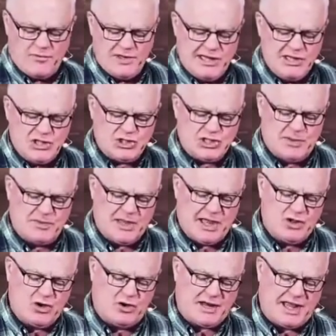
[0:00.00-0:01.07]
leadership
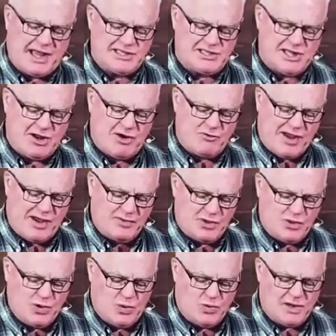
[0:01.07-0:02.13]
that God has around the
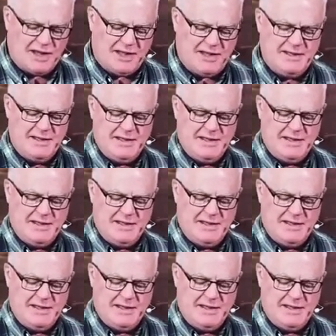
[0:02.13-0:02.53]
corner.